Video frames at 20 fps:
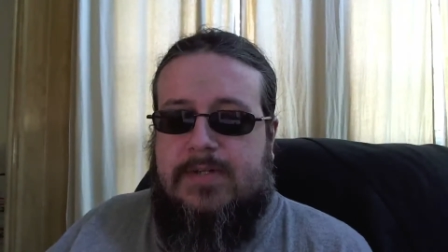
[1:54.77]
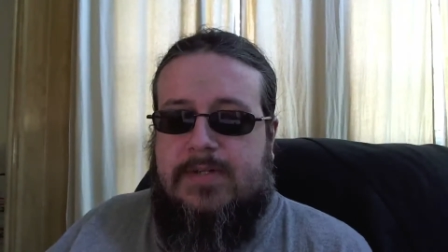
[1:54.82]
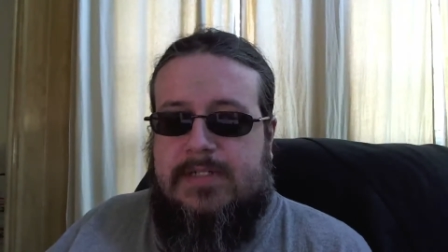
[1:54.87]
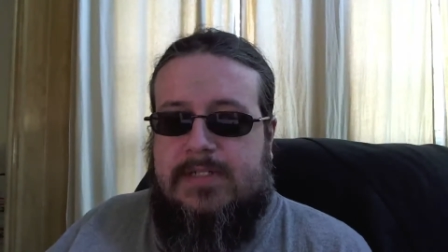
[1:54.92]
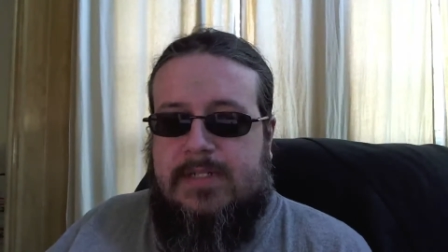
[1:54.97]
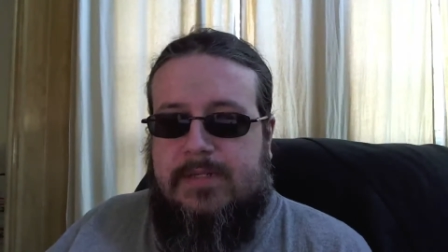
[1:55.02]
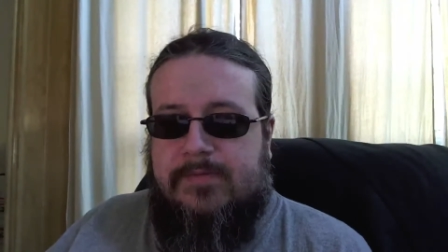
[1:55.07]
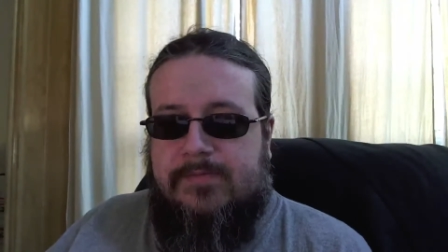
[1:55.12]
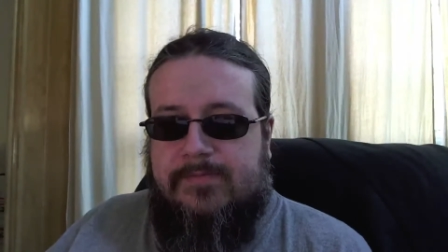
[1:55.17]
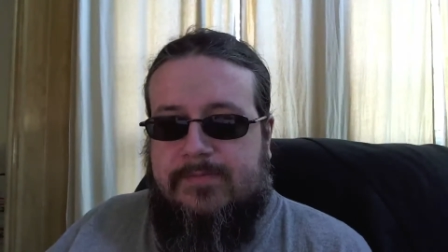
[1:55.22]
So I
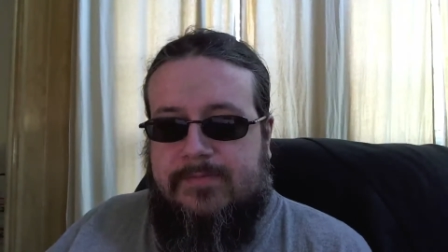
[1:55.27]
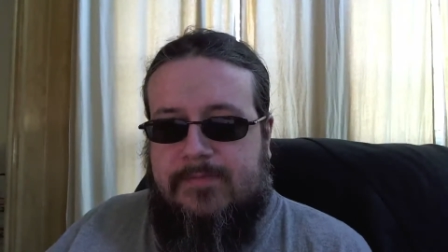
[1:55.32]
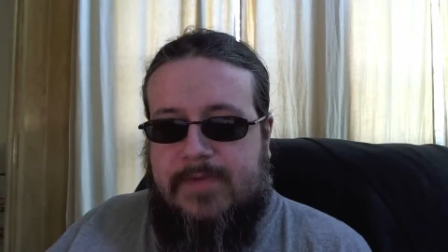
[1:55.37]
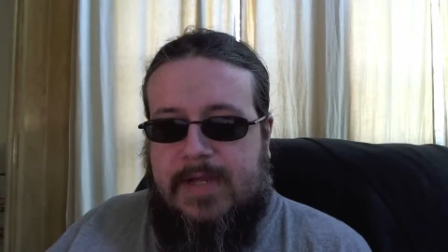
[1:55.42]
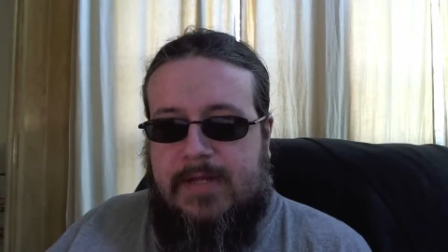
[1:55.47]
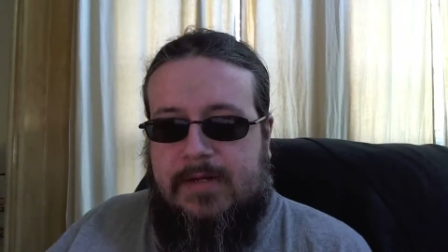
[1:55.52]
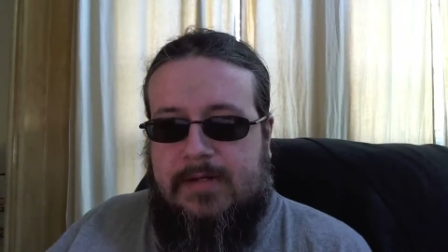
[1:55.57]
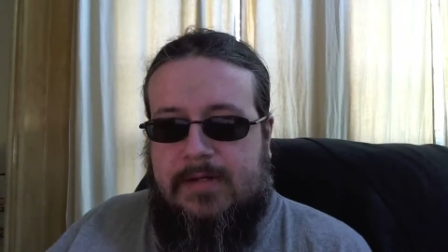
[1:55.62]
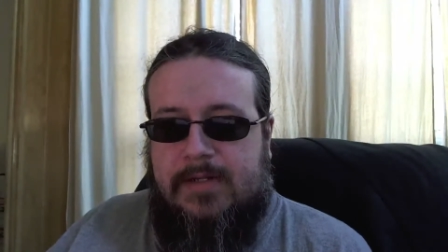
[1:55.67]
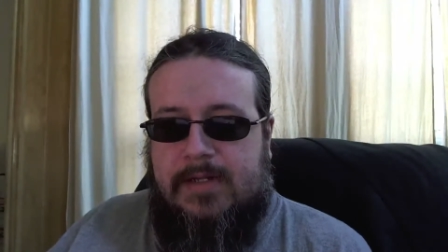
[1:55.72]
said,
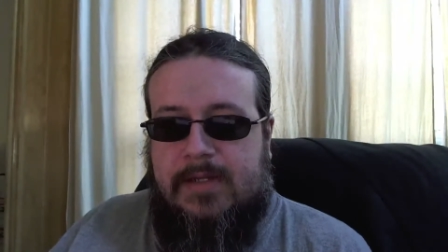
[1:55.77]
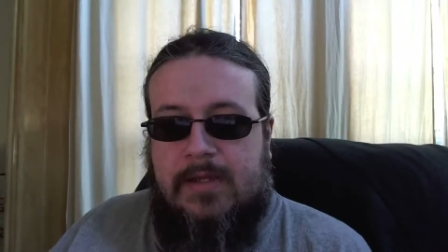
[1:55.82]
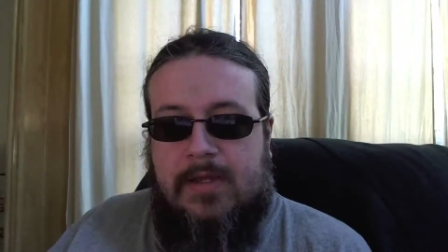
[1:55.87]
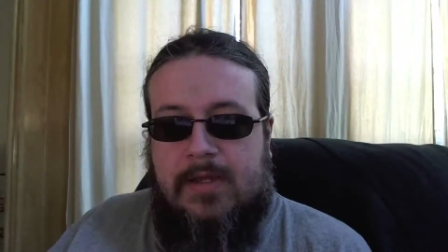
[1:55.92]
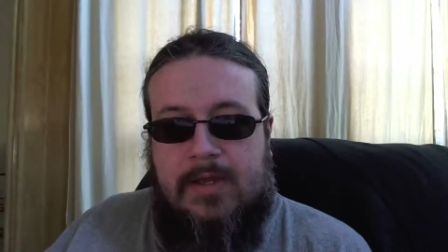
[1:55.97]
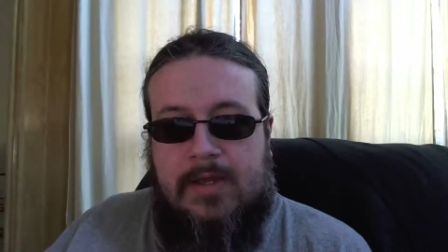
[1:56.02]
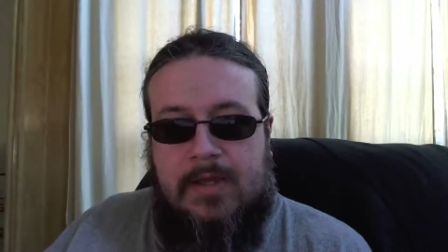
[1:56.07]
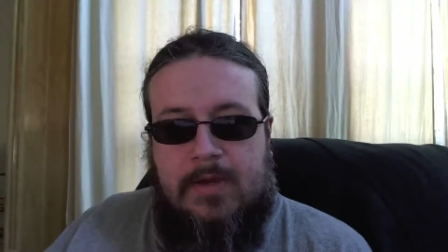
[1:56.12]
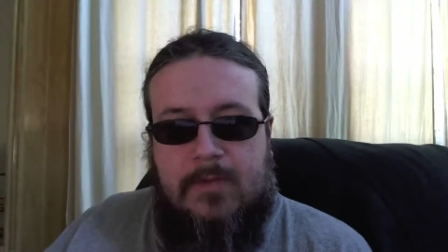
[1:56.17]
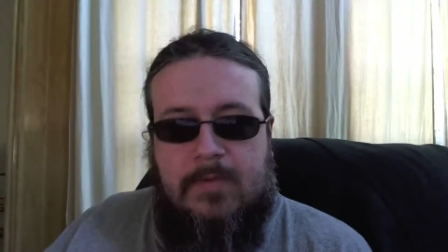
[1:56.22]
finally
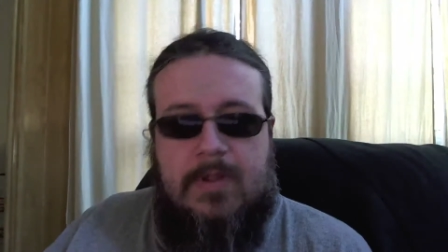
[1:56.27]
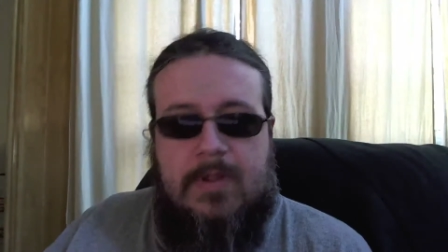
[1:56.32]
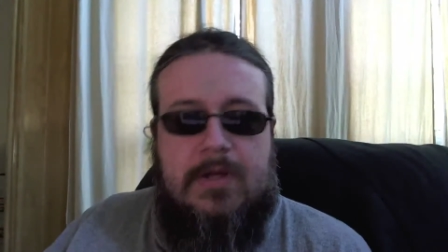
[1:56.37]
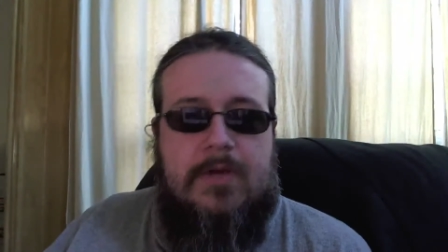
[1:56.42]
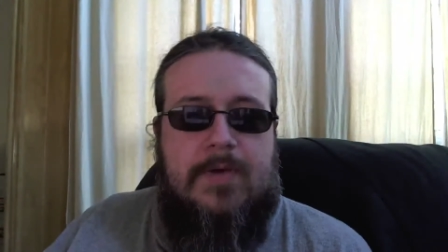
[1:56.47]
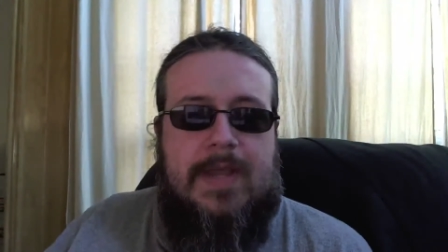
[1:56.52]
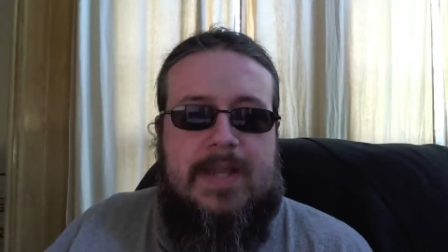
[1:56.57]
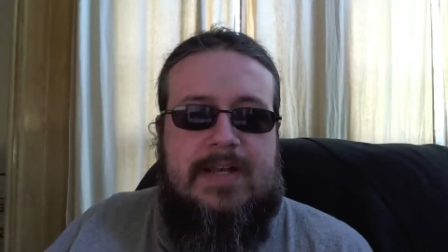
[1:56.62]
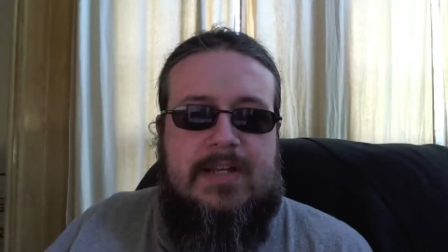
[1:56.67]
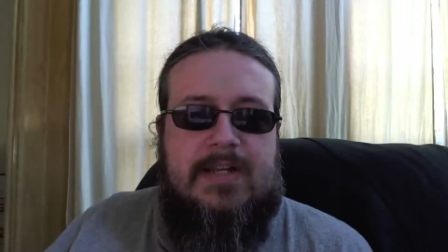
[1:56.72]

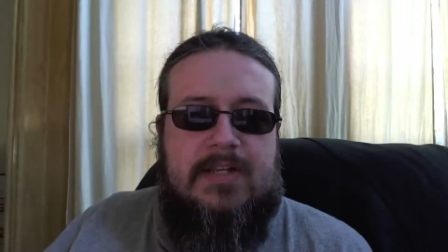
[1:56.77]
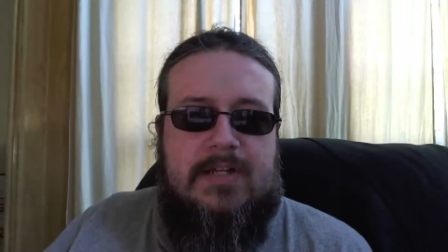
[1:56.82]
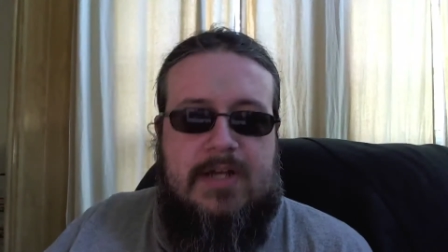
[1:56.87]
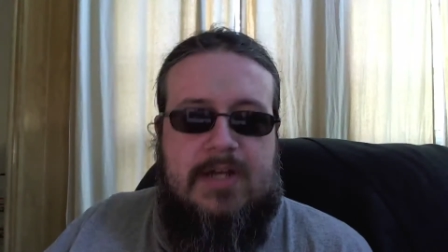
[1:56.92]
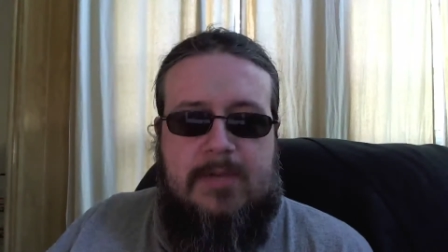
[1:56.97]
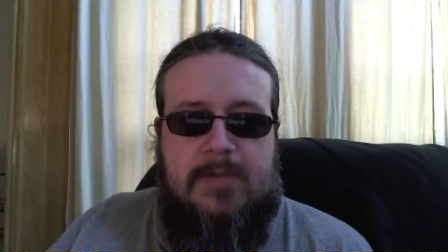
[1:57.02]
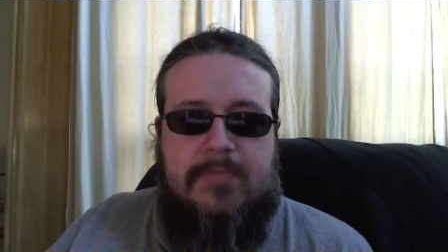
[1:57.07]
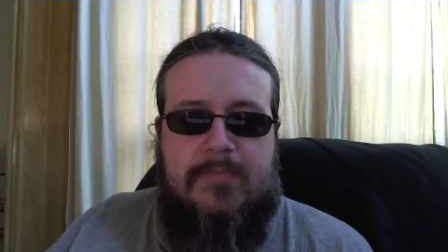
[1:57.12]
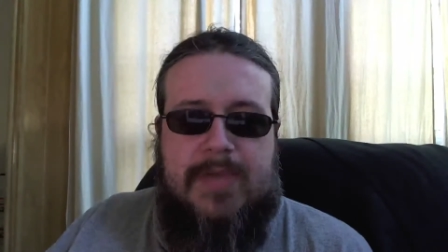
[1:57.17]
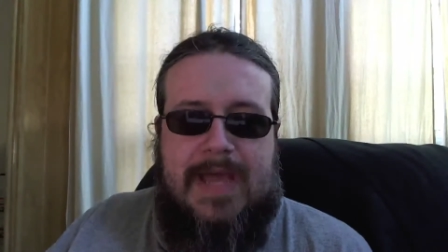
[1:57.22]
I'll go ahead and
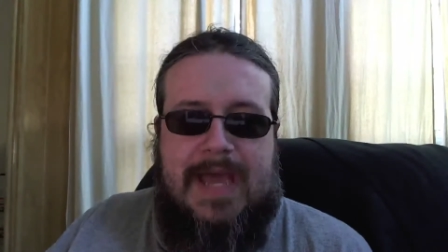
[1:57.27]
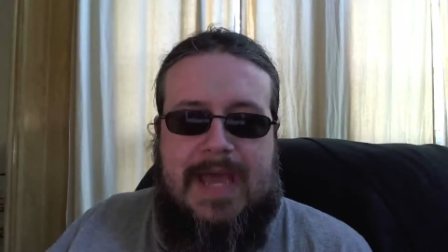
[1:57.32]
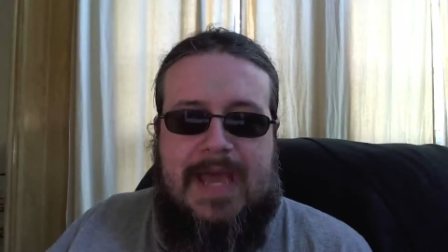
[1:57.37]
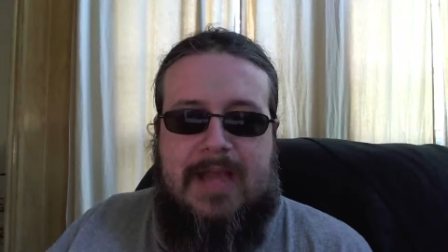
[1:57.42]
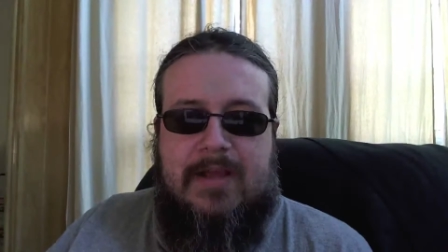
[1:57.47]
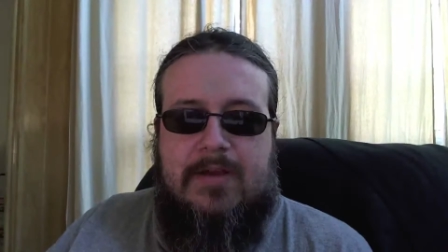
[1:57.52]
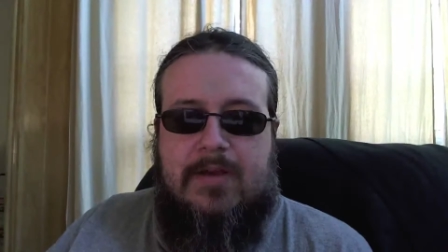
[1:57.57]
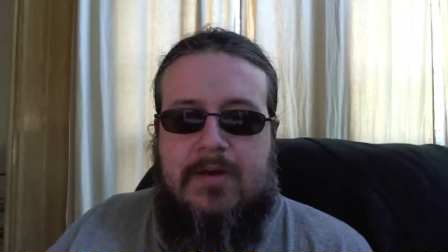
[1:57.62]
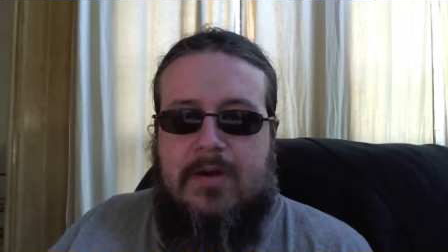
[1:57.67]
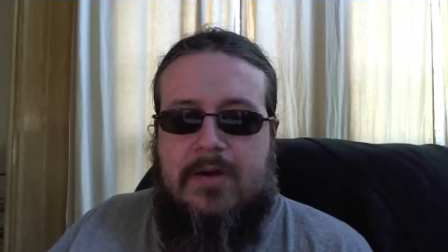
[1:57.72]
cut
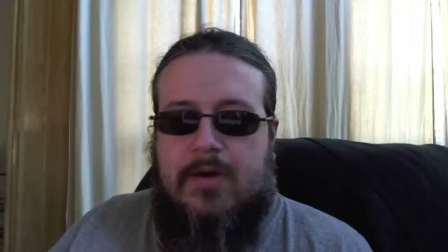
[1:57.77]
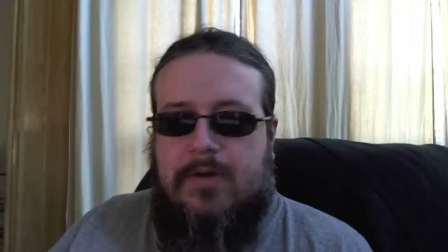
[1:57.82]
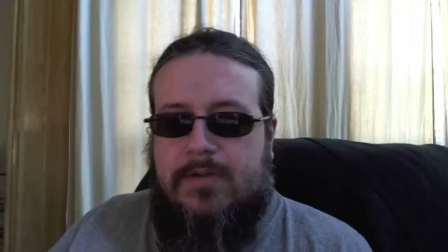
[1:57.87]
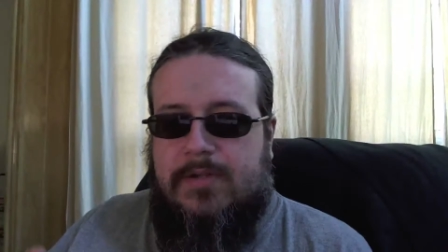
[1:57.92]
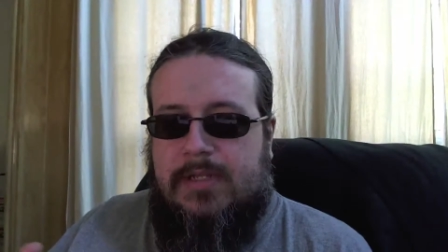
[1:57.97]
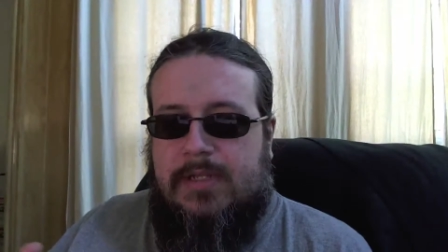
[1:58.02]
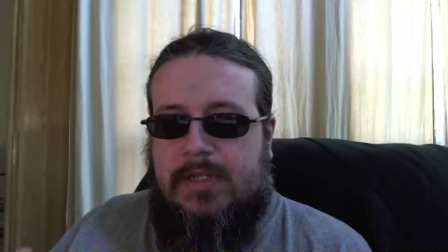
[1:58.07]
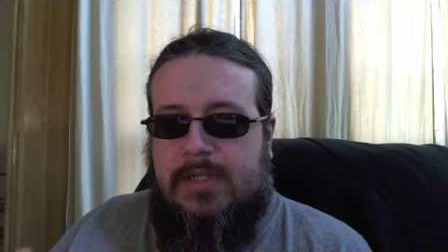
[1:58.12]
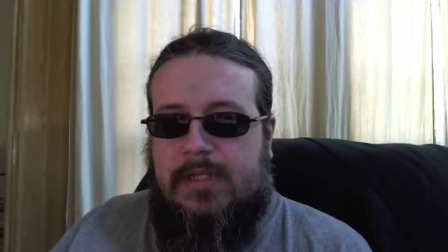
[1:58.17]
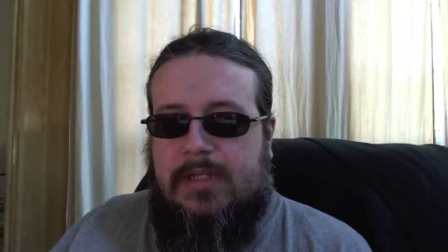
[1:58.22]
back
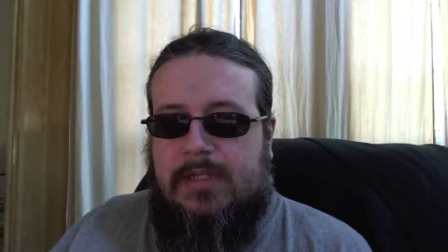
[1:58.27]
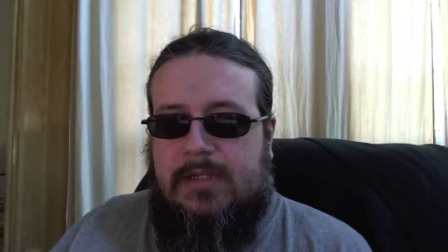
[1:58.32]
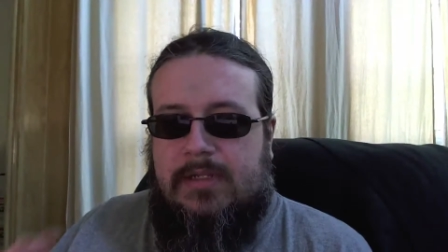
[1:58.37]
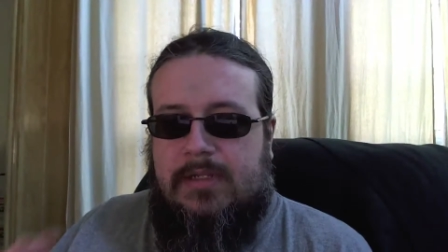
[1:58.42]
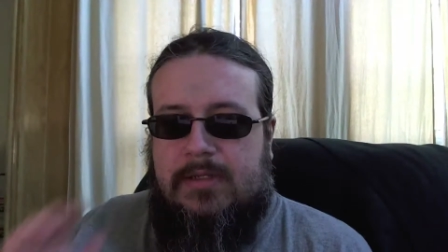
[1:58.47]
all the